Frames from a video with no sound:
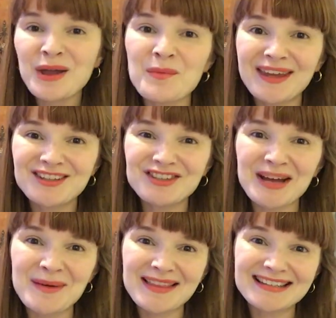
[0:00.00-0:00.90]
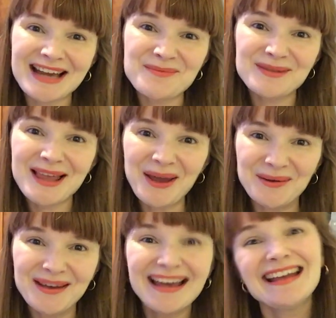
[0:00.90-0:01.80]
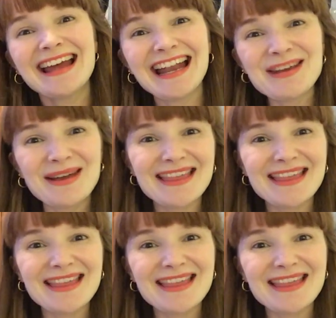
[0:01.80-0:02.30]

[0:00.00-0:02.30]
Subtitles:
We can chat about that down below. Anyway,